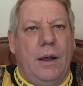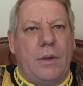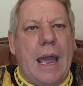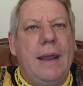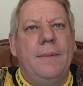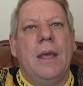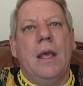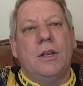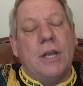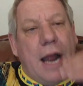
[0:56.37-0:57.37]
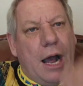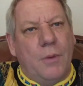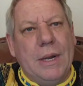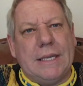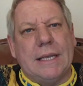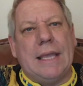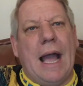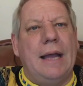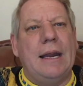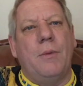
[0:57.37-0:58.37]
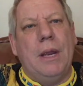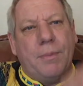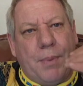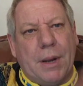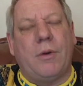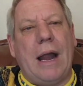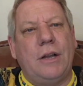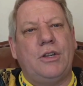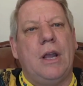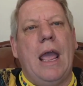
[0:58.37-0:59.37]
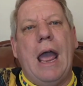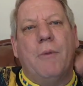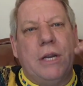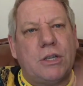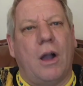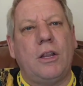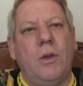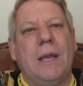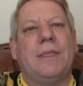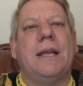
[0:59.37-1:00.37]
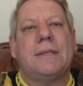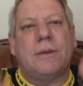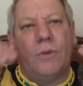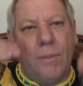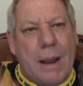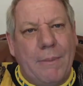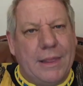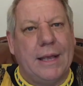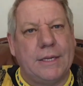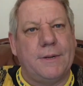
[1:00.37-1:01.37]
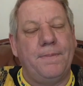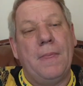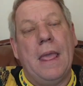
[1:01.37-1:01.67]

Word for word: Okay? So now we sit down and we begrudge and we start doing things. Remember this.